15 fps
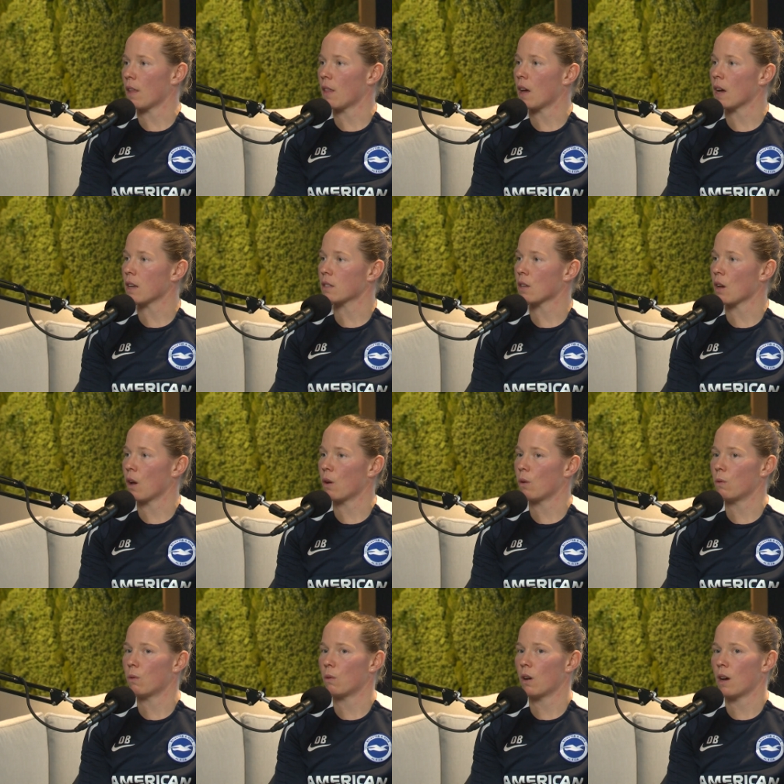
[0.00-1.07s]
like that.
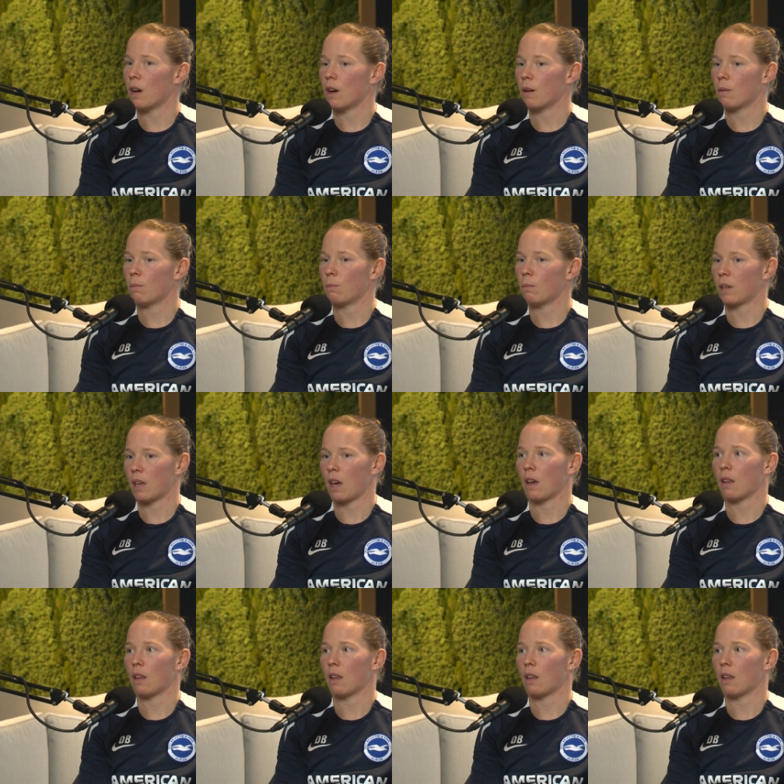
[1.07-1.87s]
So, but